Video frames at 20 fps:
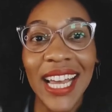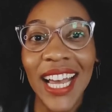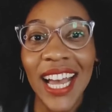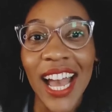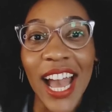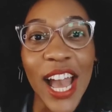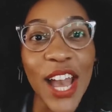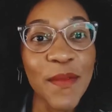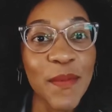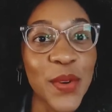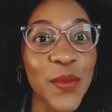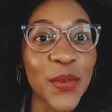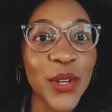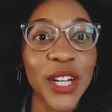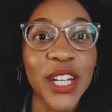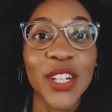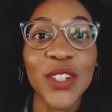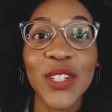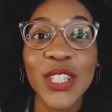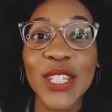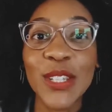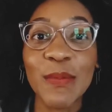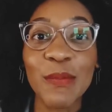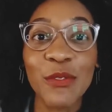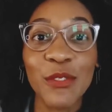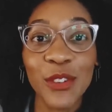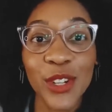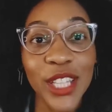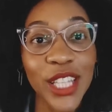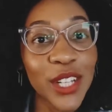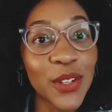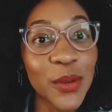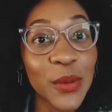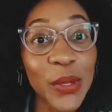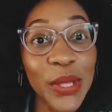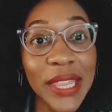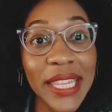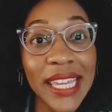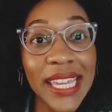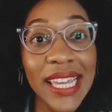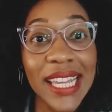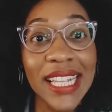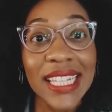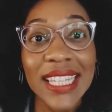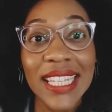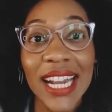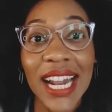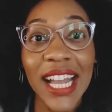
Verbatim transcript: I've been working on some really cool things that